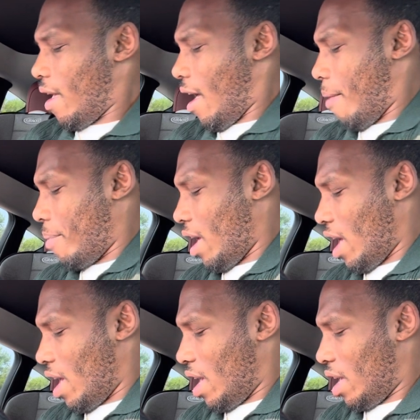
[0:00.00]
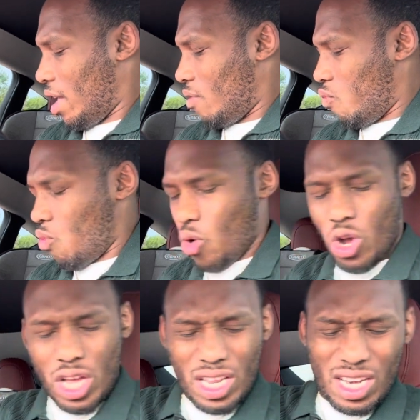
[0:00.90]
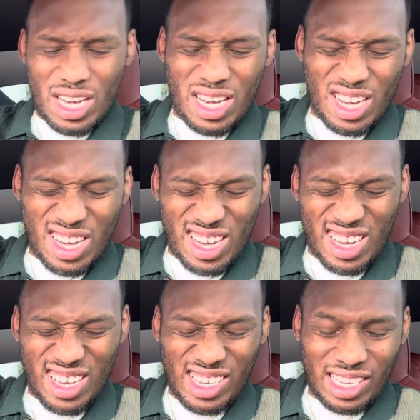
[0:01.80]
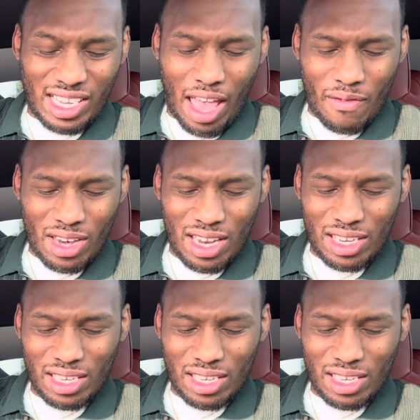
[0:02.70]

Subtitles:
I paid $170